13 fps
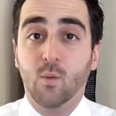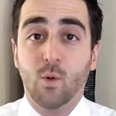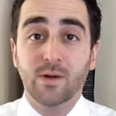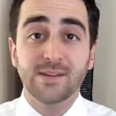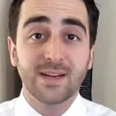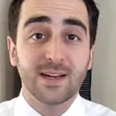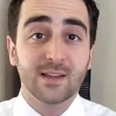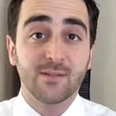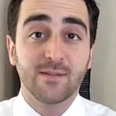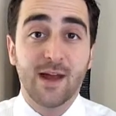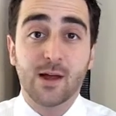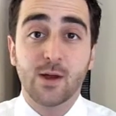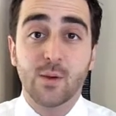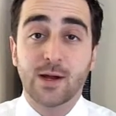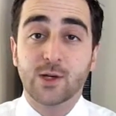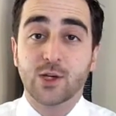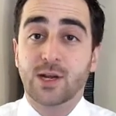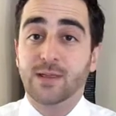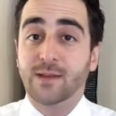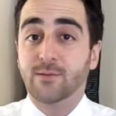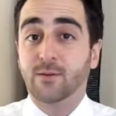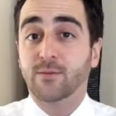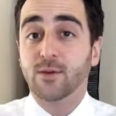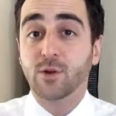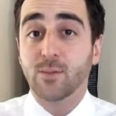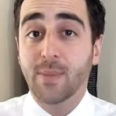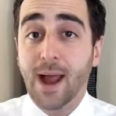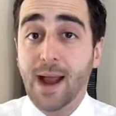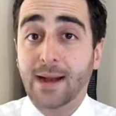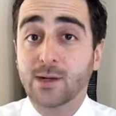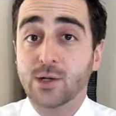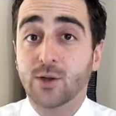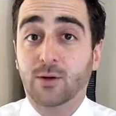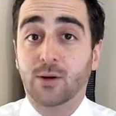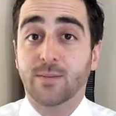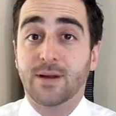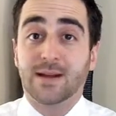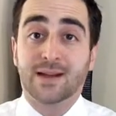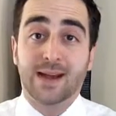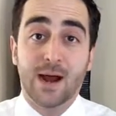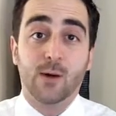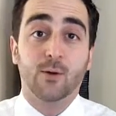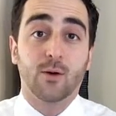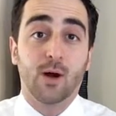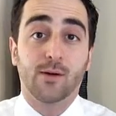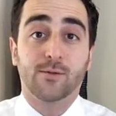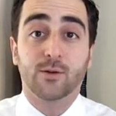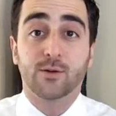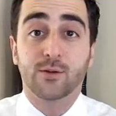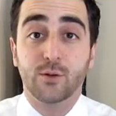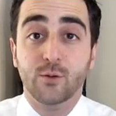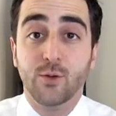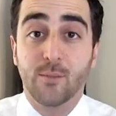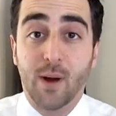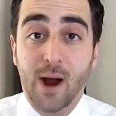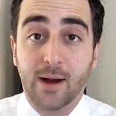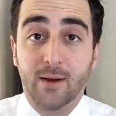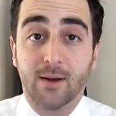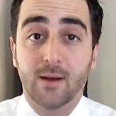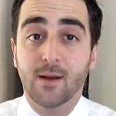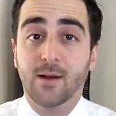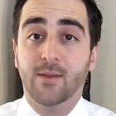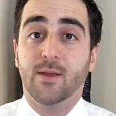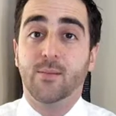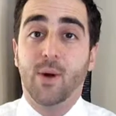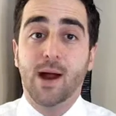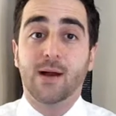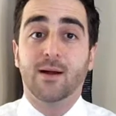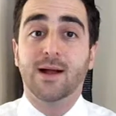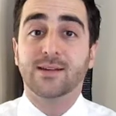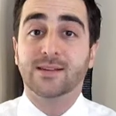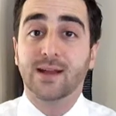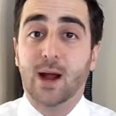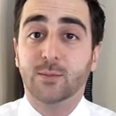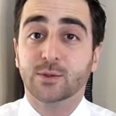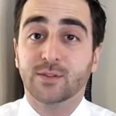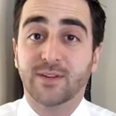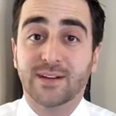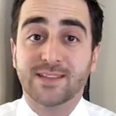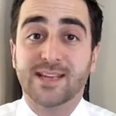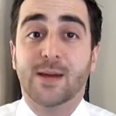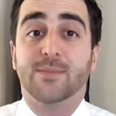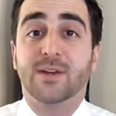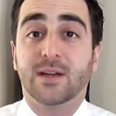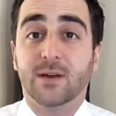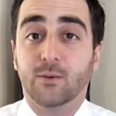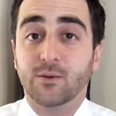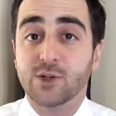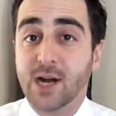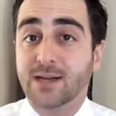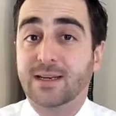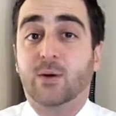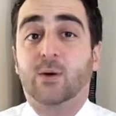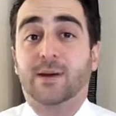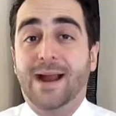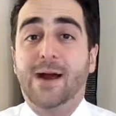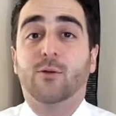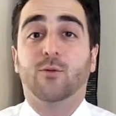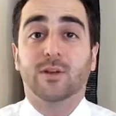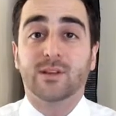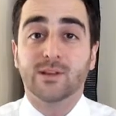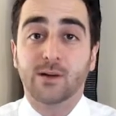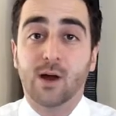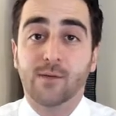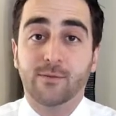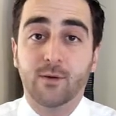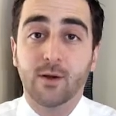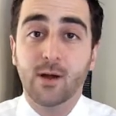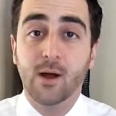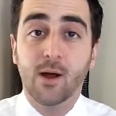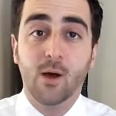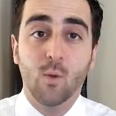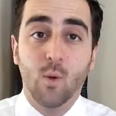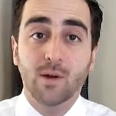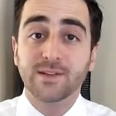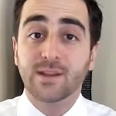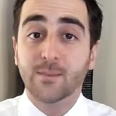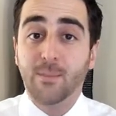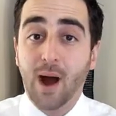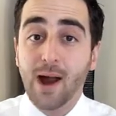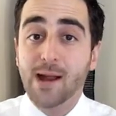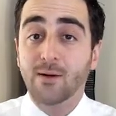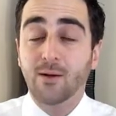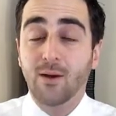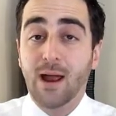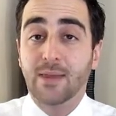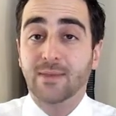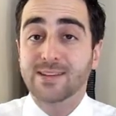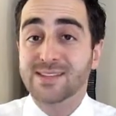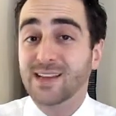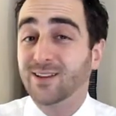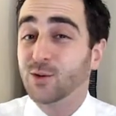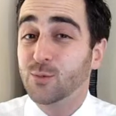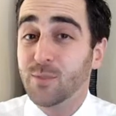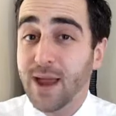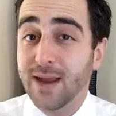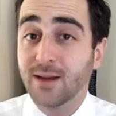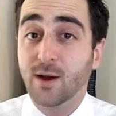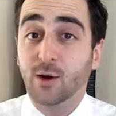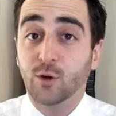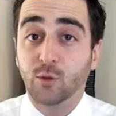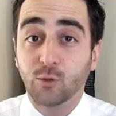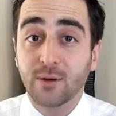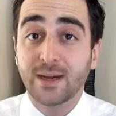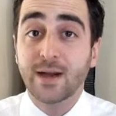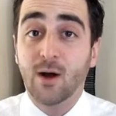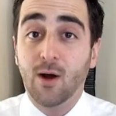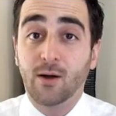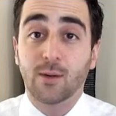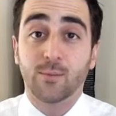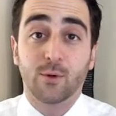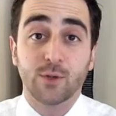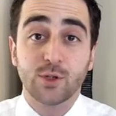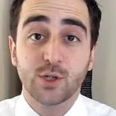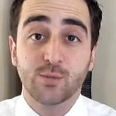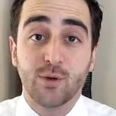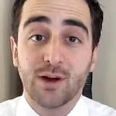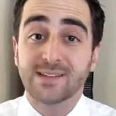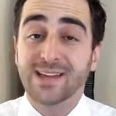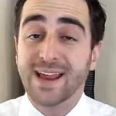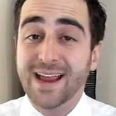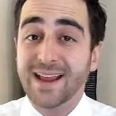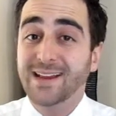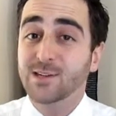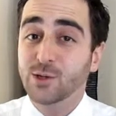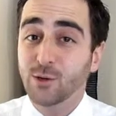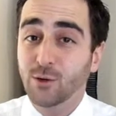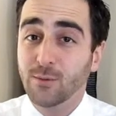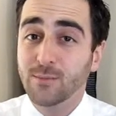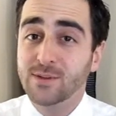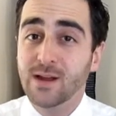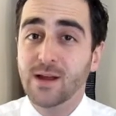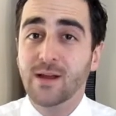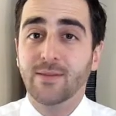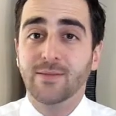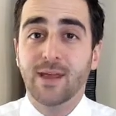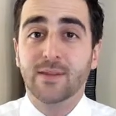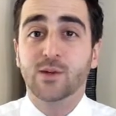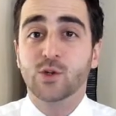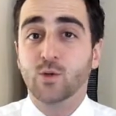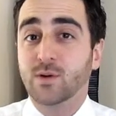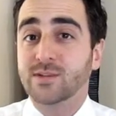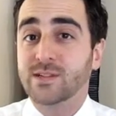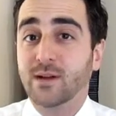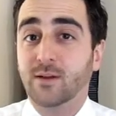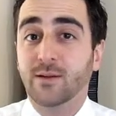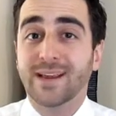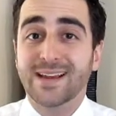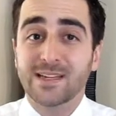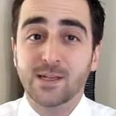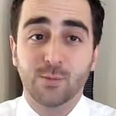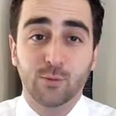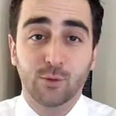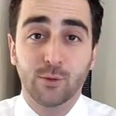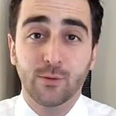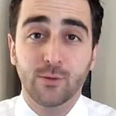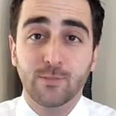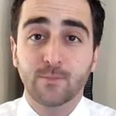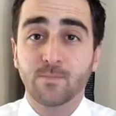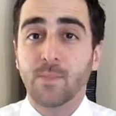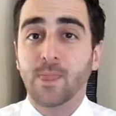Once they get the valuation and they've reviewed the package, they're going to make a counter offer to the buyer. The buyer has the option of accepting or rejecting or countering this offer. Once the buyer and the seller's bank agree on a purchase price and terms, then the short sale is approved